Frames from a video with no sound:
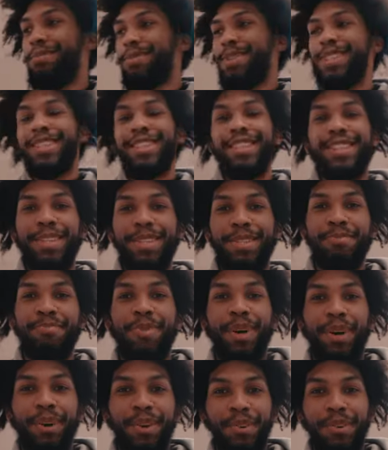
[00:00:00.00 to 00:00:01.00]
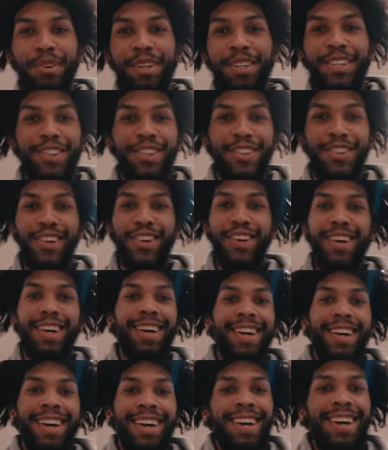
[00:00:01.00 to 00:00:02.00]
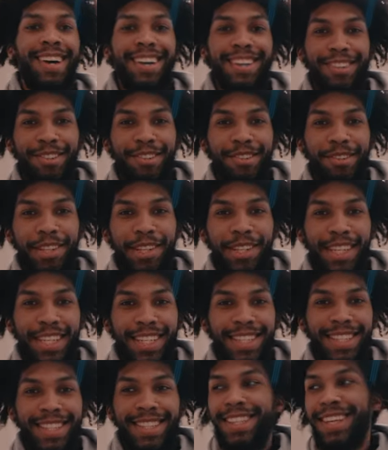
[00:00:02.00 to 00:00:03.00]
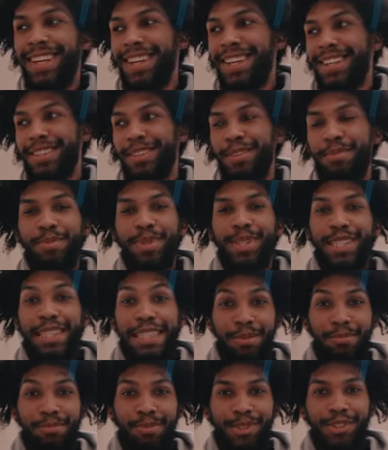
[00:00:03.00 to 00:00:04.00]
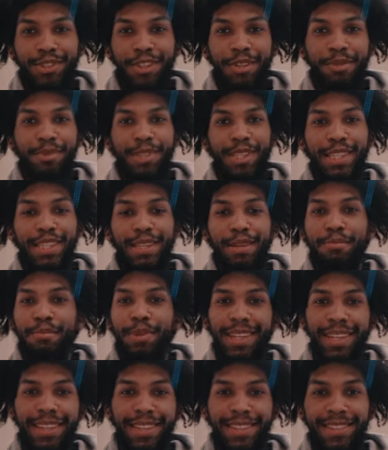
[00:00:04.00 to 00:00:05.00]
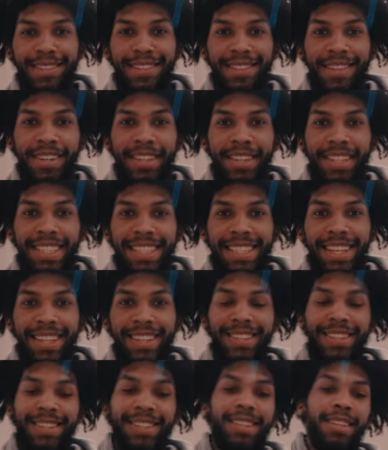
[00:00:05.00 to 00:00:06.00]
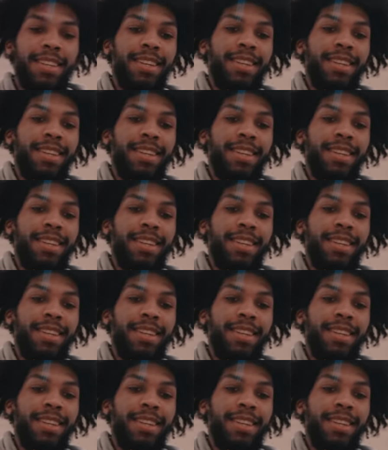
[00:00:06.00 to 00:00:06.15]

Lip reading: I'm teaching kids parkour, so you know, they're kids, I can speak simple German to them and they'll still understand it.